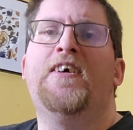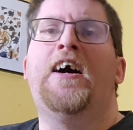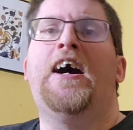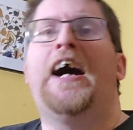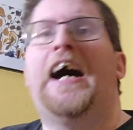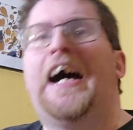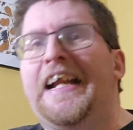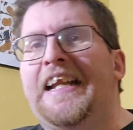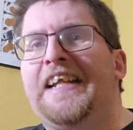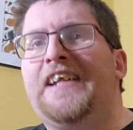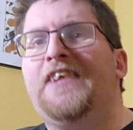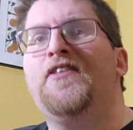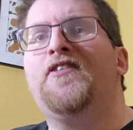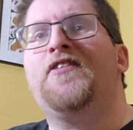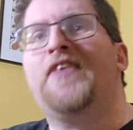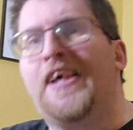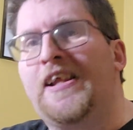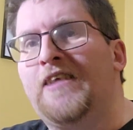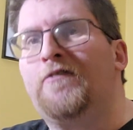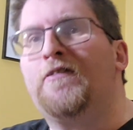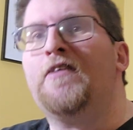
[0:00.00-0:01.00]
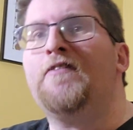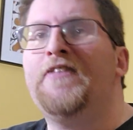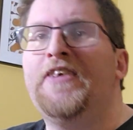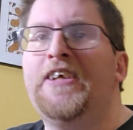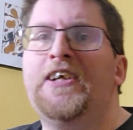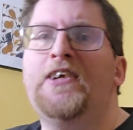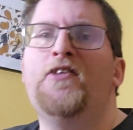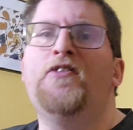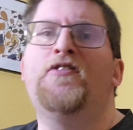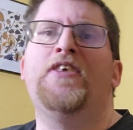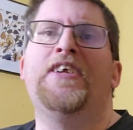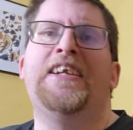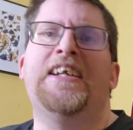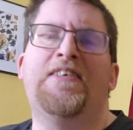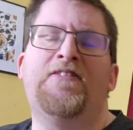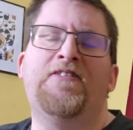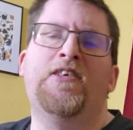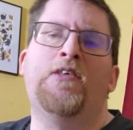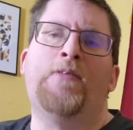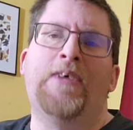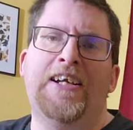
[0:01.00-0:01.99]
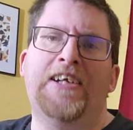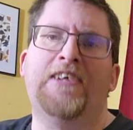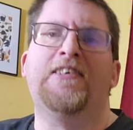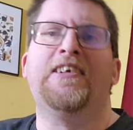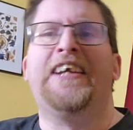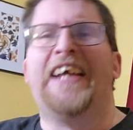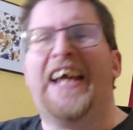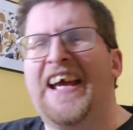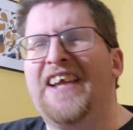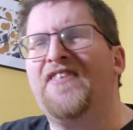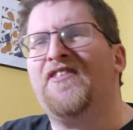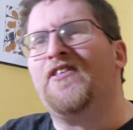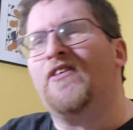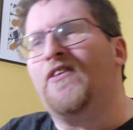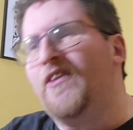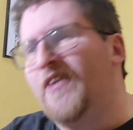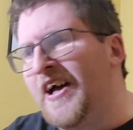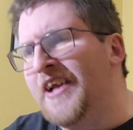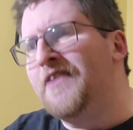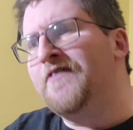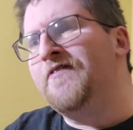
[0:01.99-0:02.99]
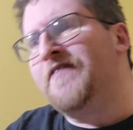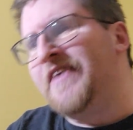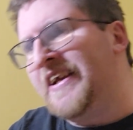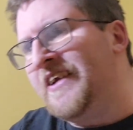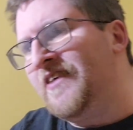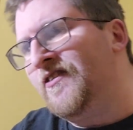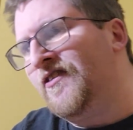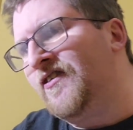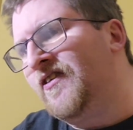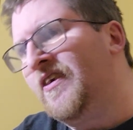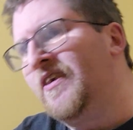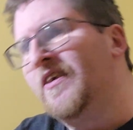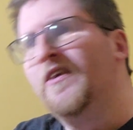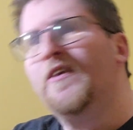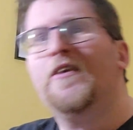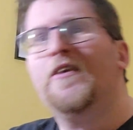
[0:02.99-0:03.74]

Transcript: hiding seller reviews, and you never know what you get. So a lot of things,